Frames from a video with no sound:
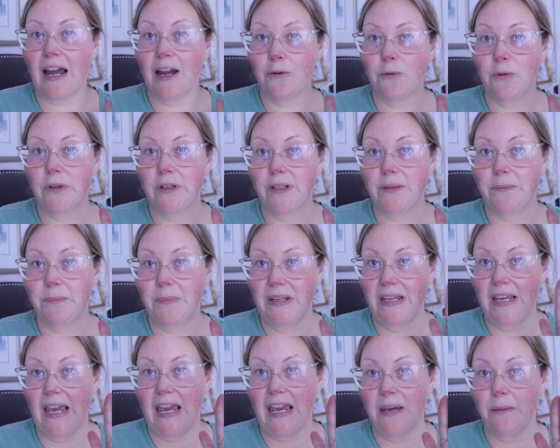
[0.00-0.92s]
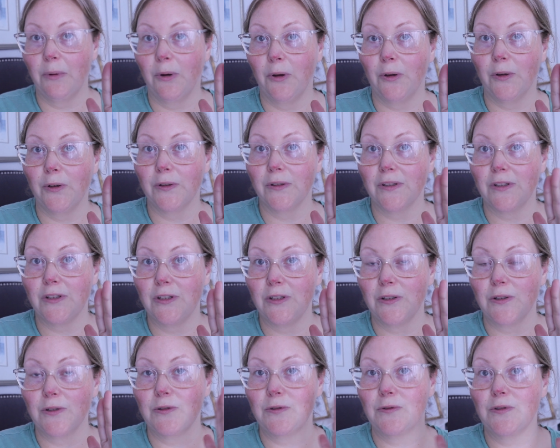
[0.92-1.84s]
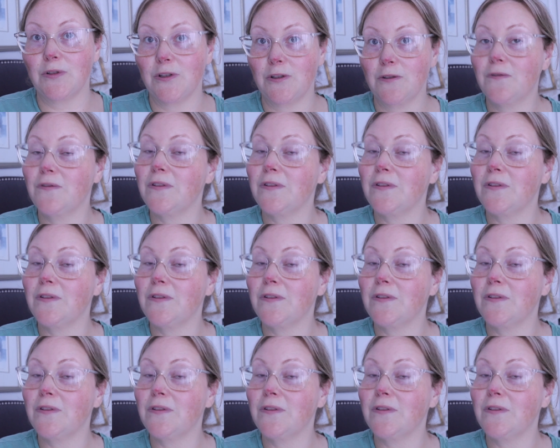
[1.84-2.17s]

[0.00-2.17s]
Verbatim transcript: I would be able to do